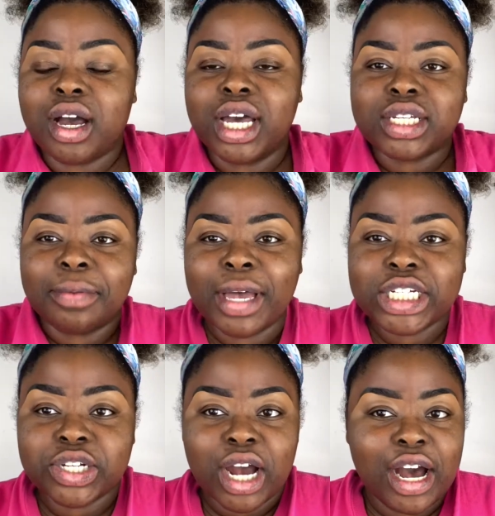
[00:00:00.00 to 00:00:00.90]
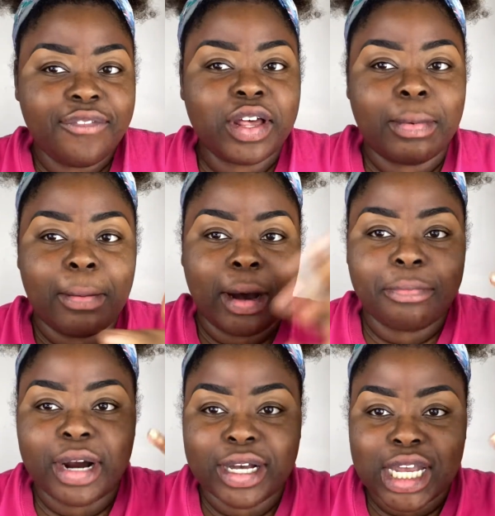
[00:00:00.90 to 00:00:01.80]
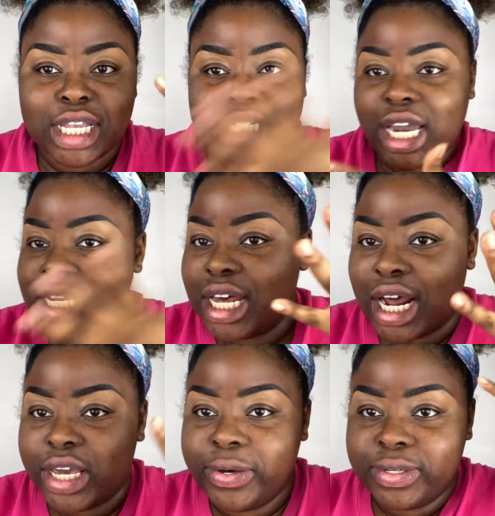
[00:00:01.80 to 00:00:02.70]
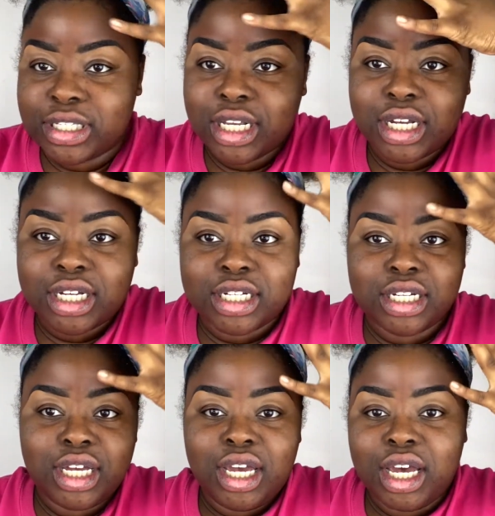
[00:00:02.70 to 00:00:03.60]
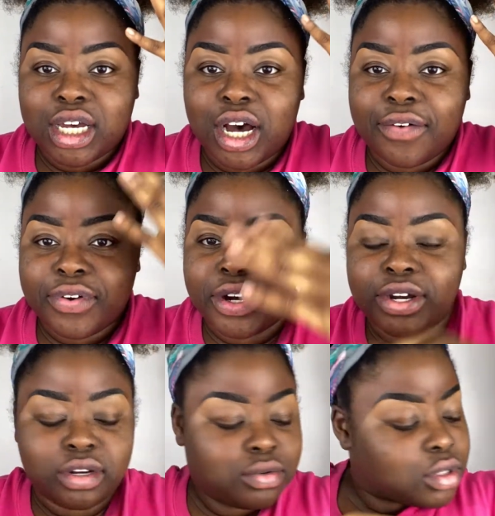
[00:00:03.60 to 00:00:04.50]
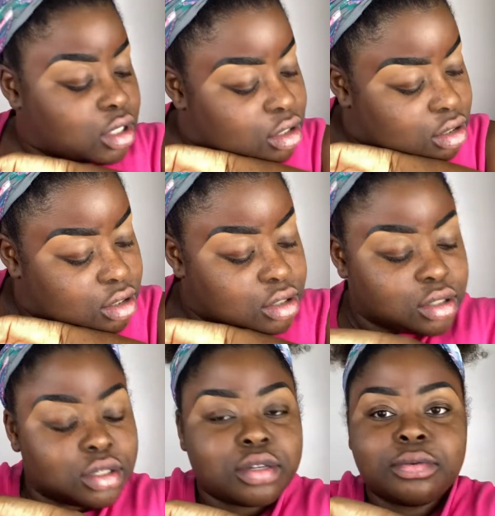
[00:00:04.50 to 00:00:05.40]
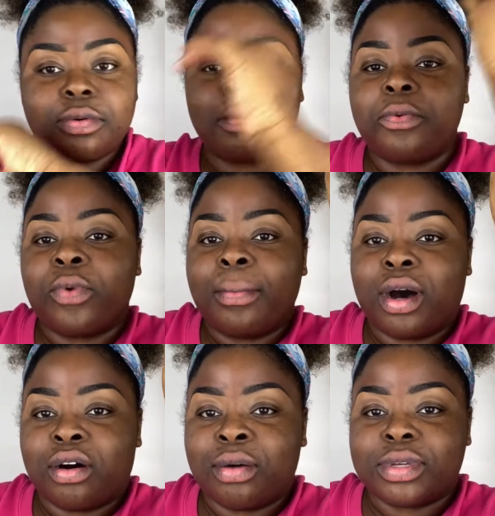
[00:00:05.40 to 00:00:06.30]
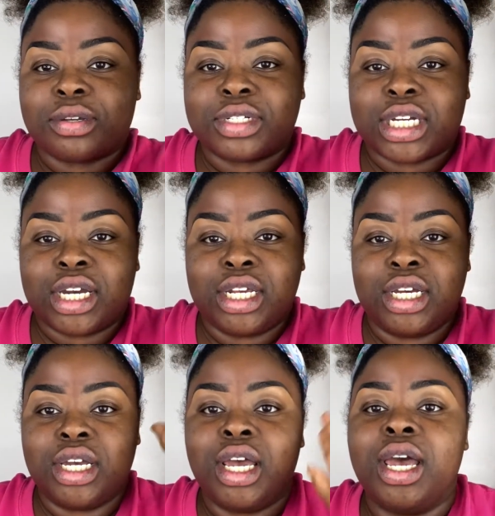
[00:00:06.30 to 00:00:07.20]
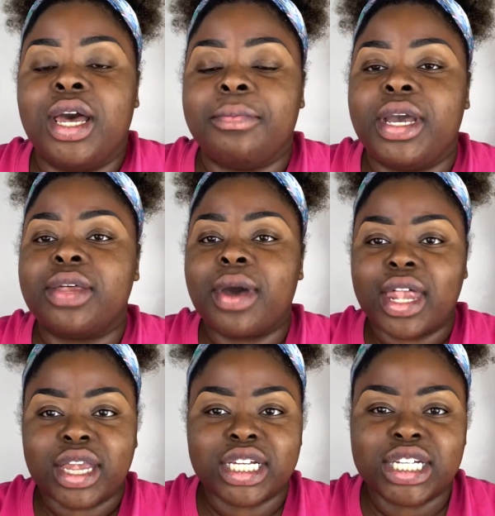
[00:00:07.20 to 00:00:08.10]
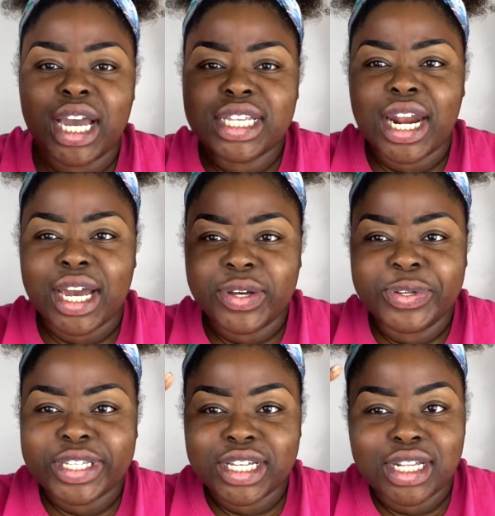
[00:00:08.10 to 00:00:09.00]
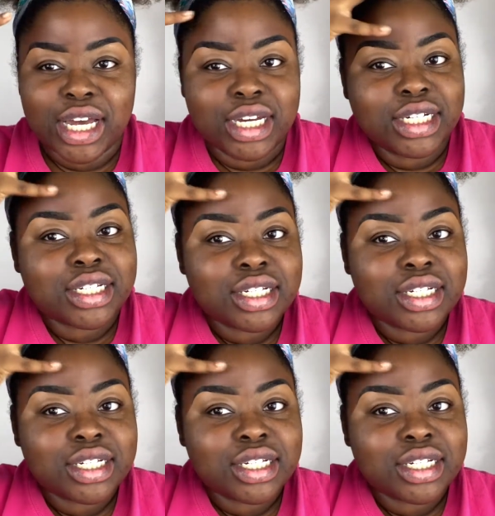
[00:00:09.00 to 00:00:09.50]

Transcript: Okay, so I'm not sure how I feel about my brow. Like the shade that I use to cover, why my arm is so shiny? But either way, like the shade that I use to like